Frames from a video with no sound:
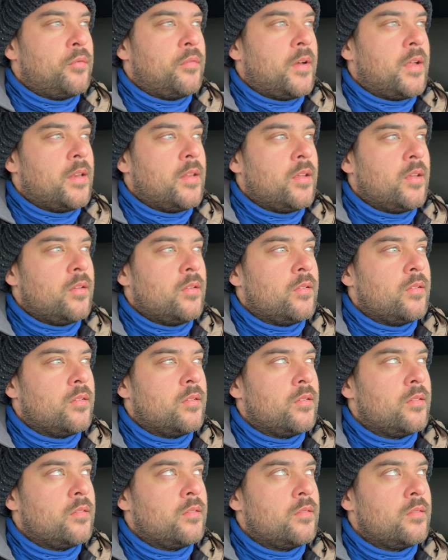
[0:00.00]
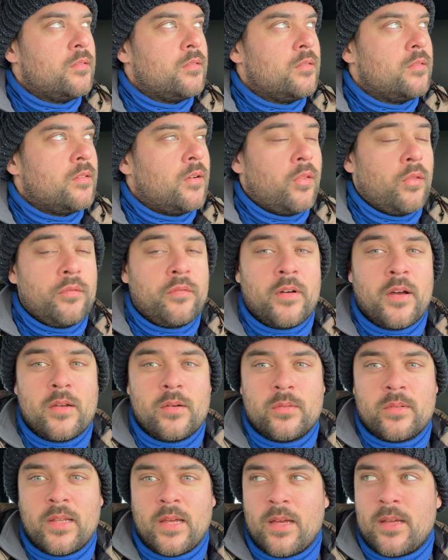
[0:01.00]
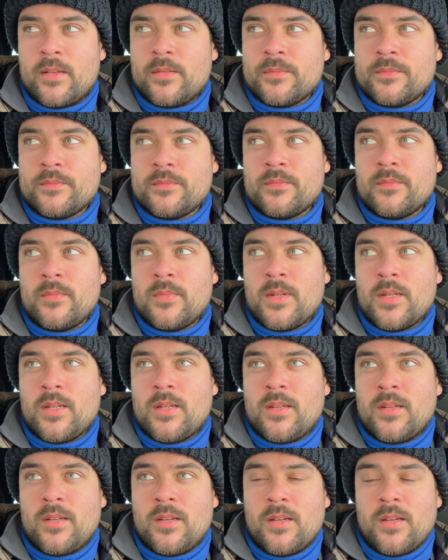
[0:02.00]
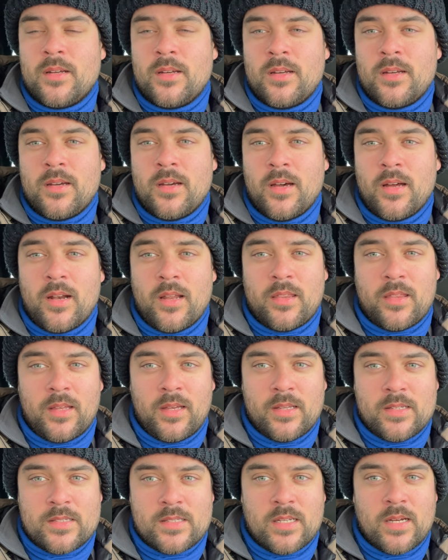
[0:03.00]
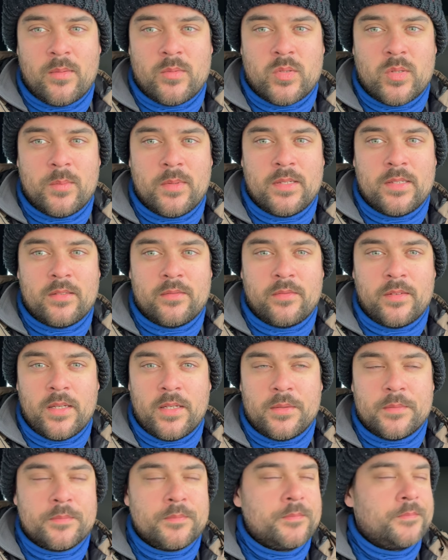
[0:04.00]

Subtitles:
venue on the final day. And I think it's time to admit defeat.